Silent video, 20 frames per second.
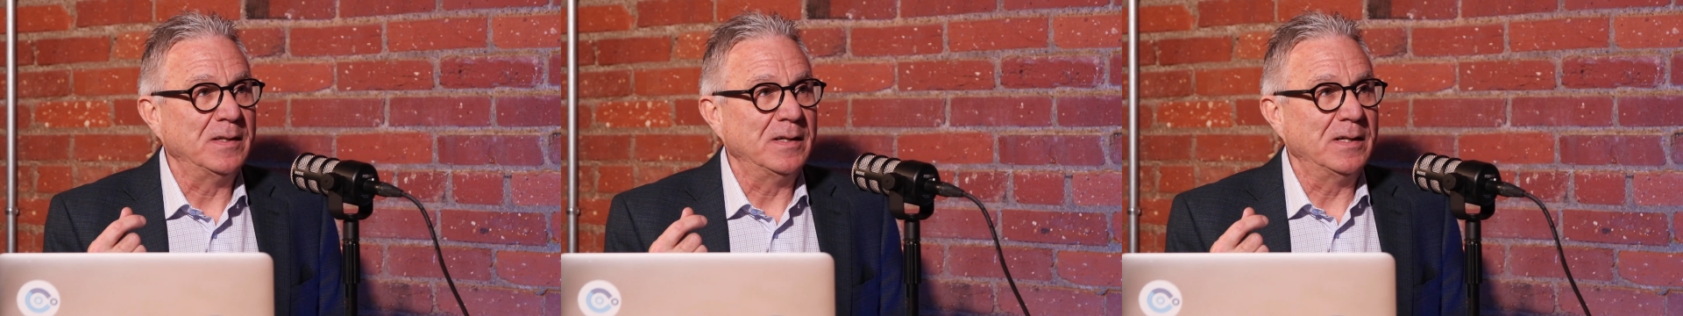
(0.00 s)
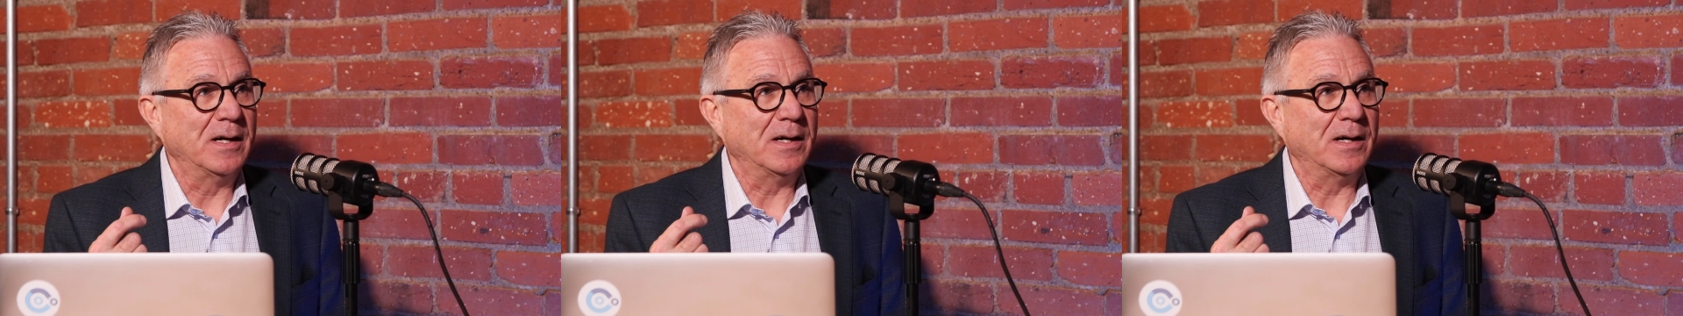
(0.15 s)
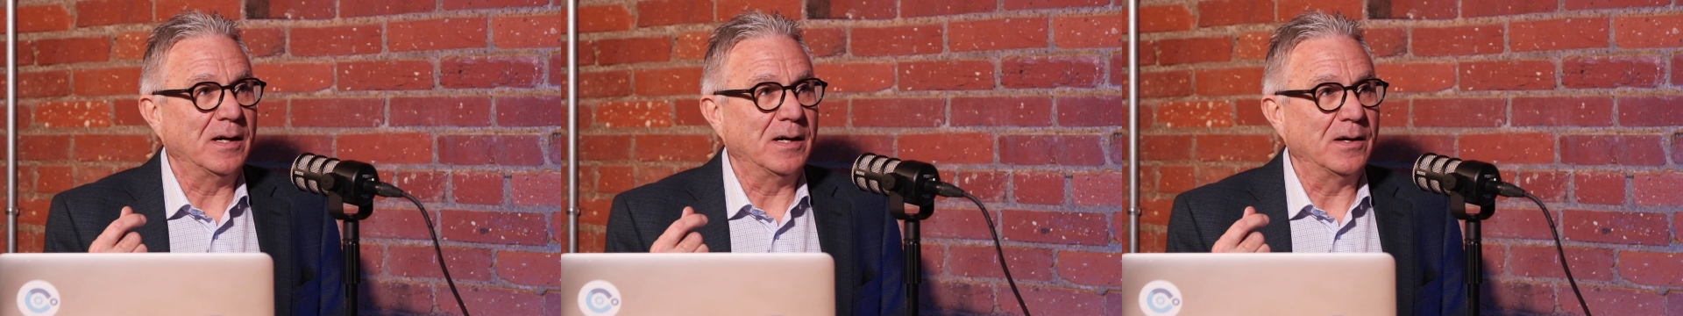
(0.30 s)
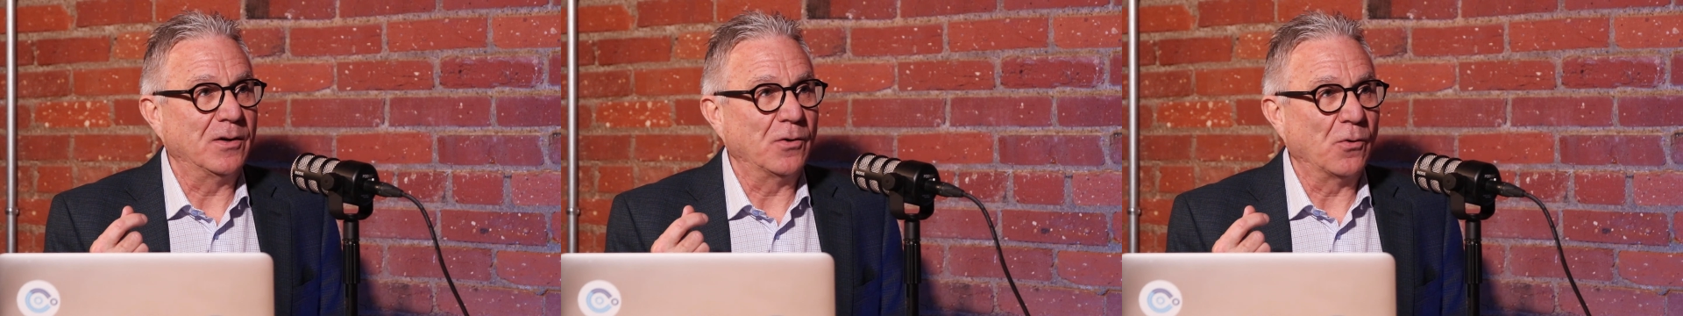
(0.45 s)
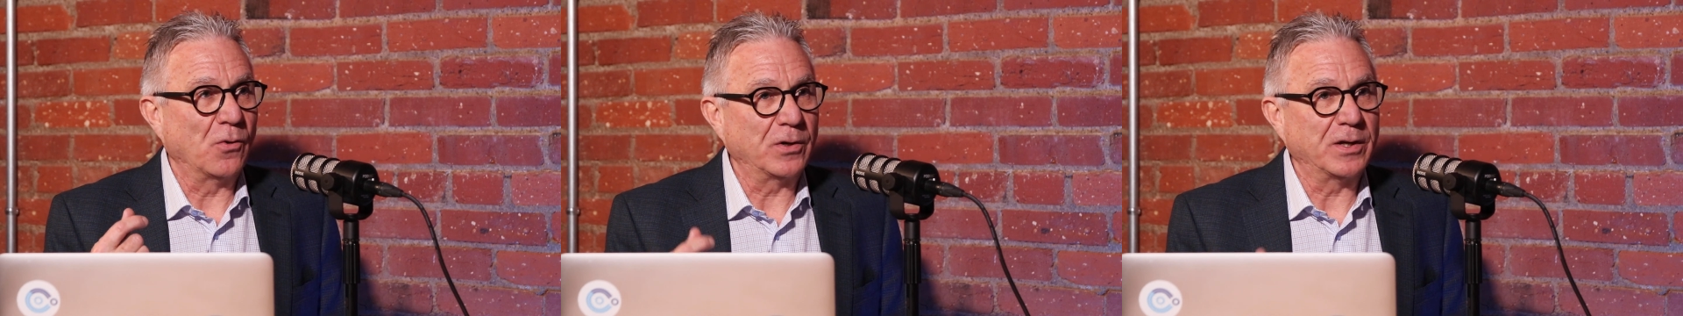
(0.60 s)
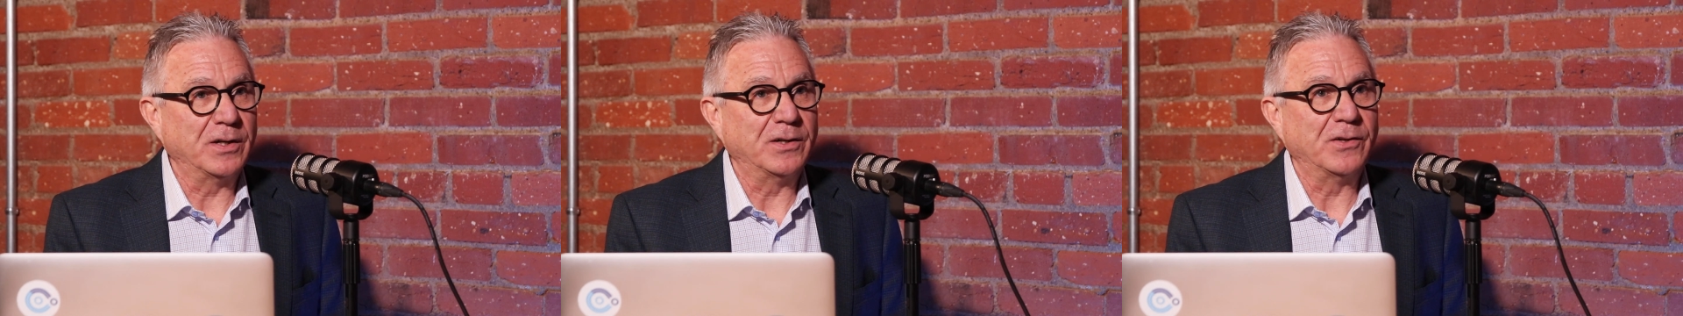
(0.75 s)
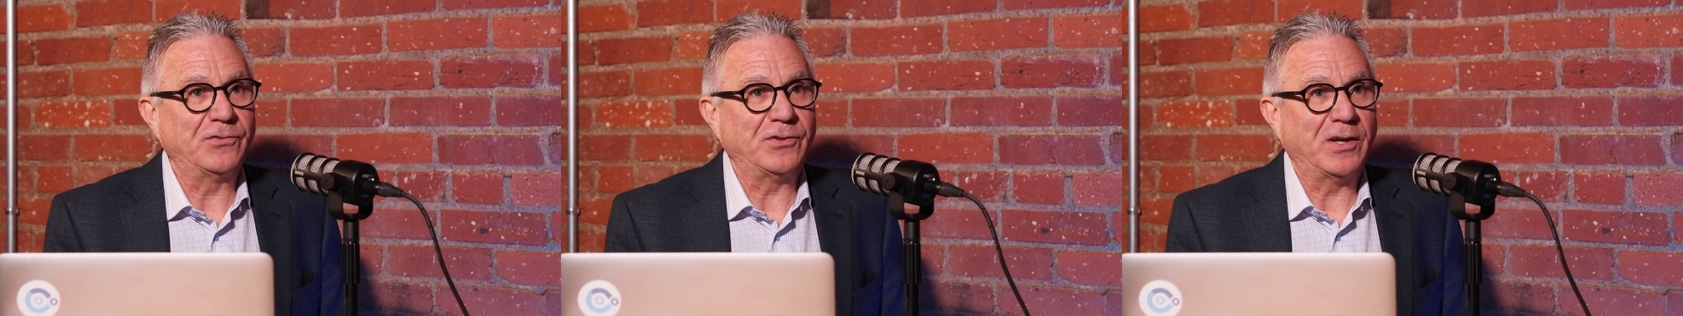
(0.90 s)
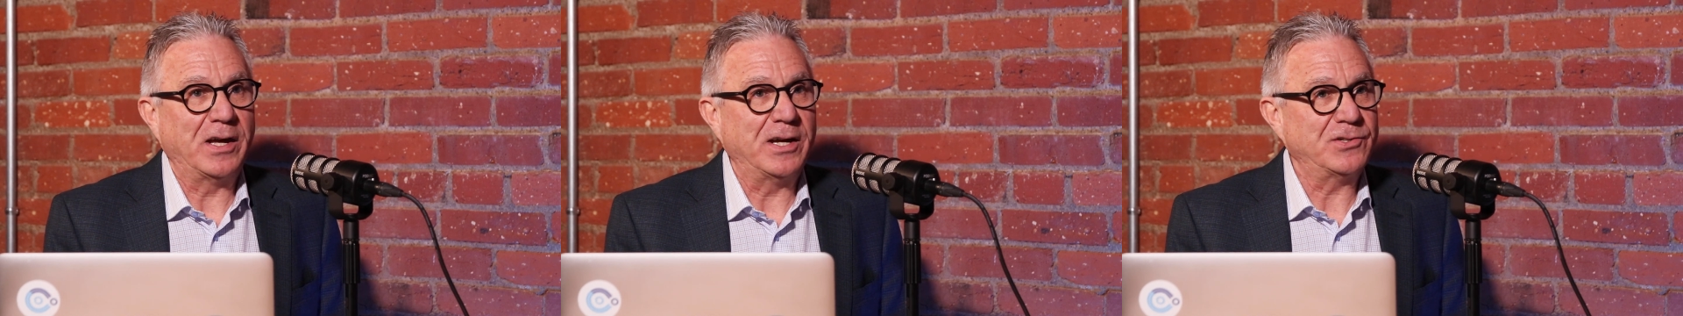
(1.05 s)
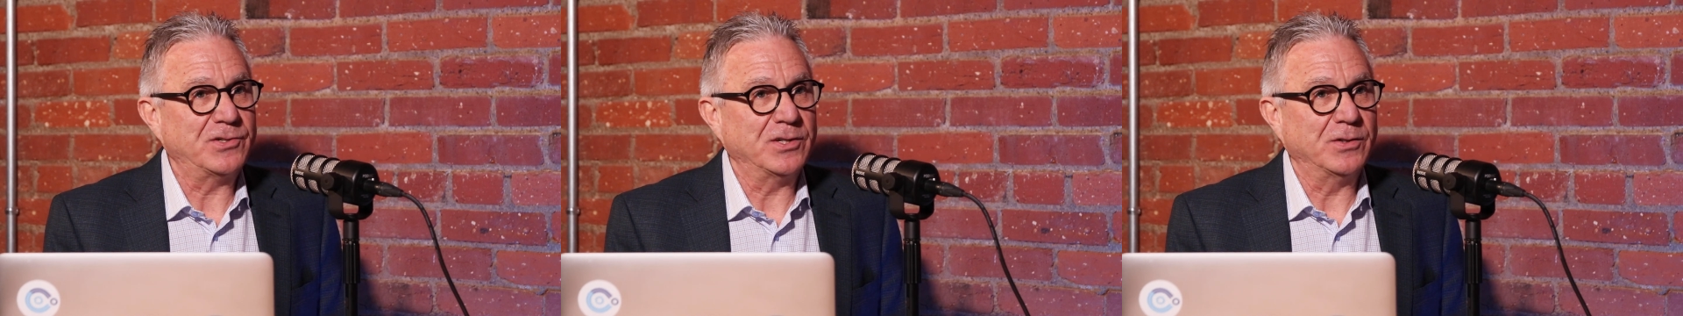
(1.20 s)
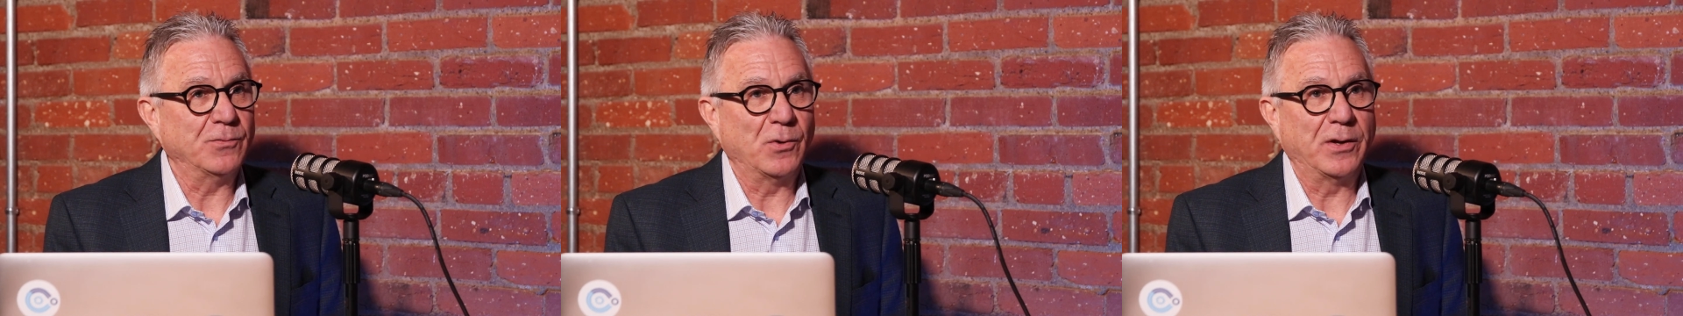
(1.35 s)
organization,